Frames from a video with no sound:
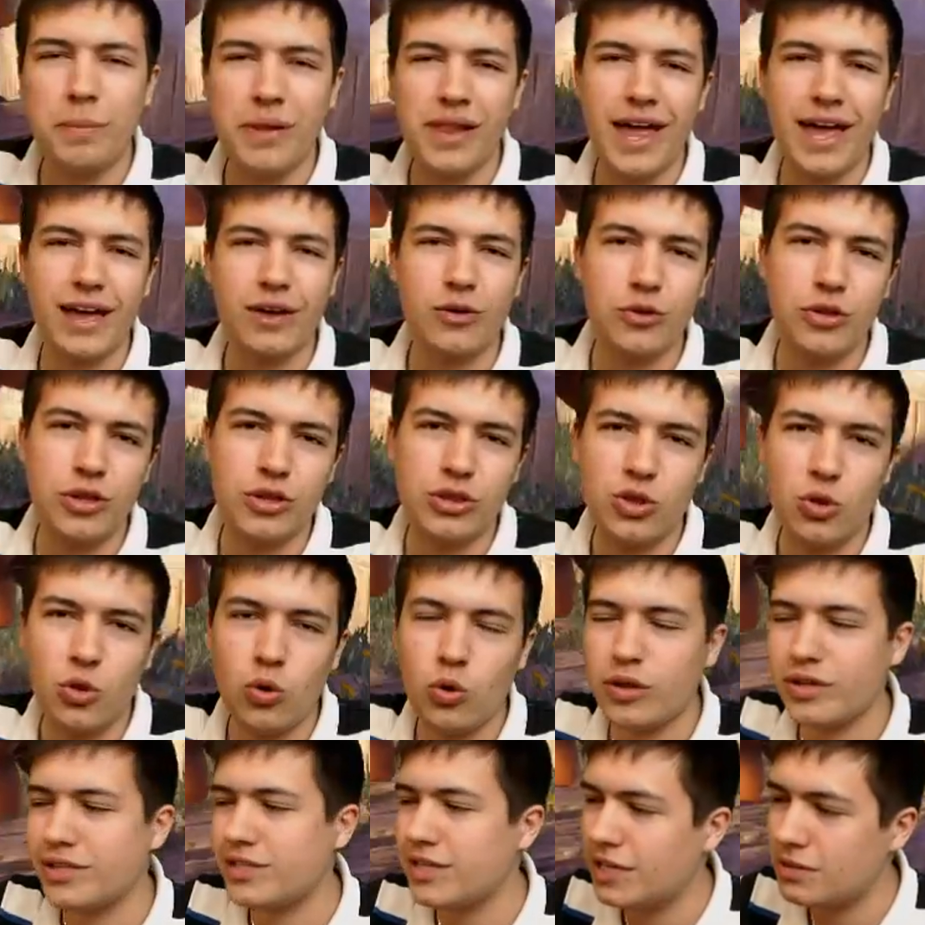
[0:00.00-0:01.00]
a plaque on the
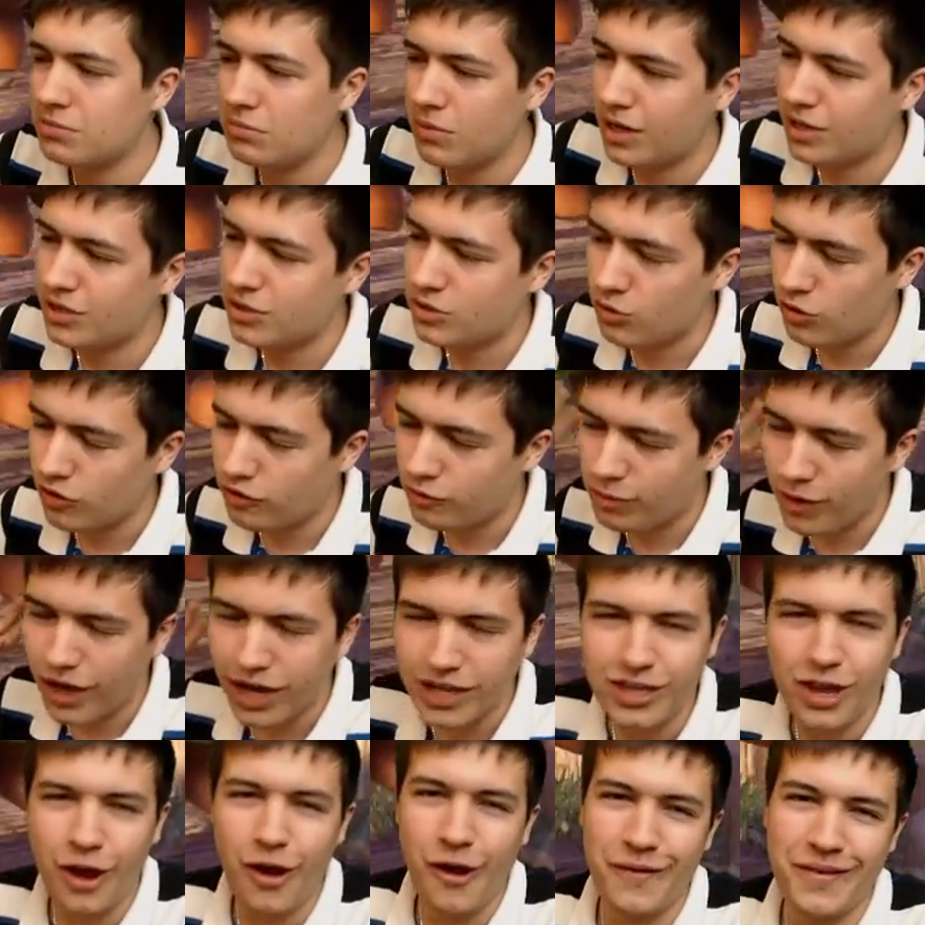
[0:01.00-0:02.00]
door that says Master Ov, but
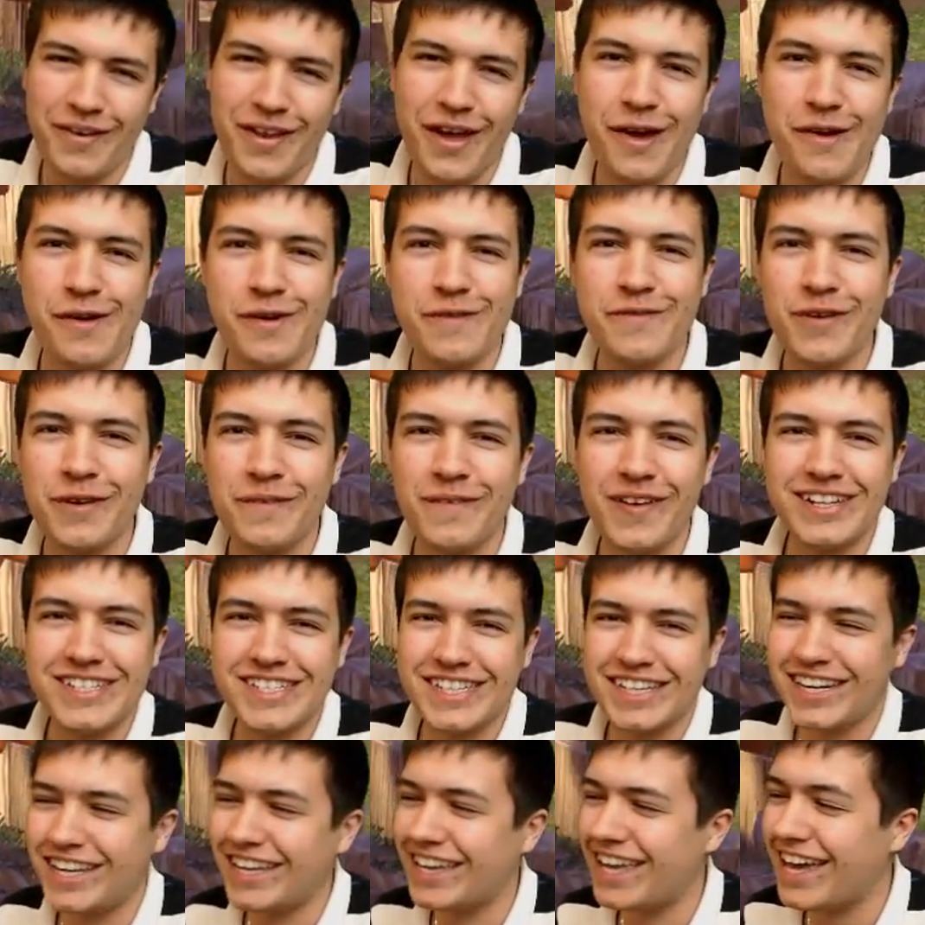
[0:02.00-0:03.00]
I don't know if I'm
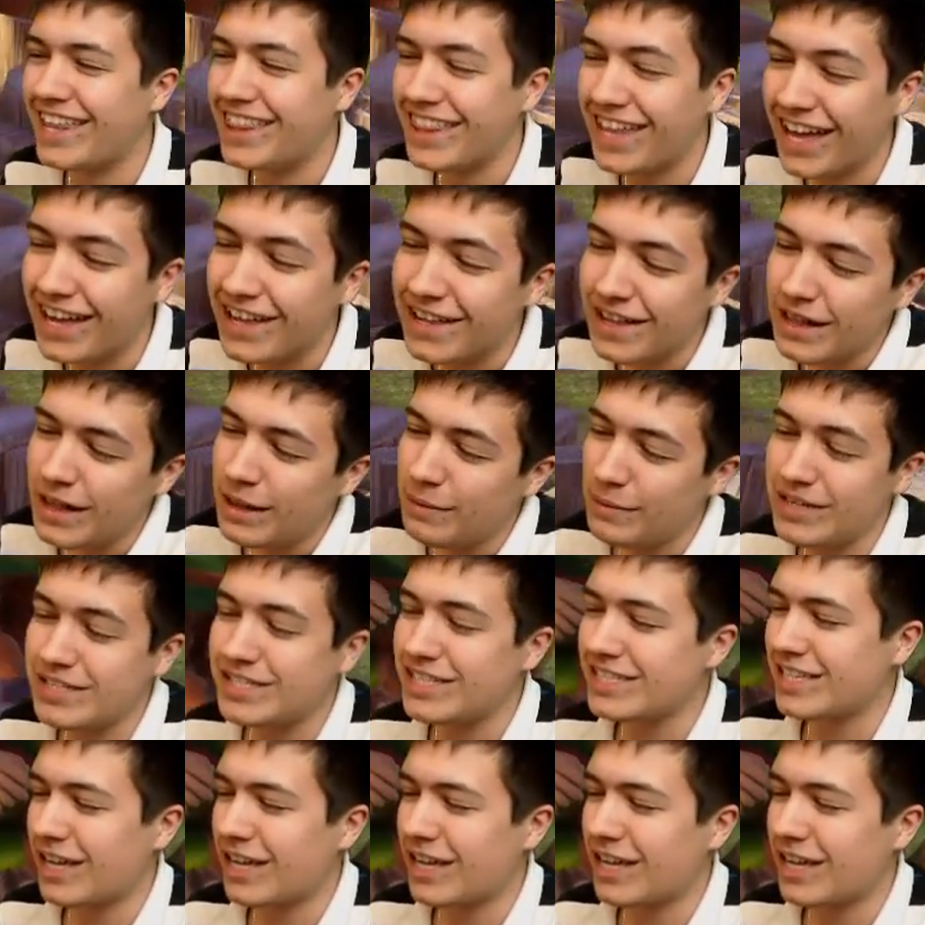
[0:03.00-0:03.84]
actually going to get that. But it's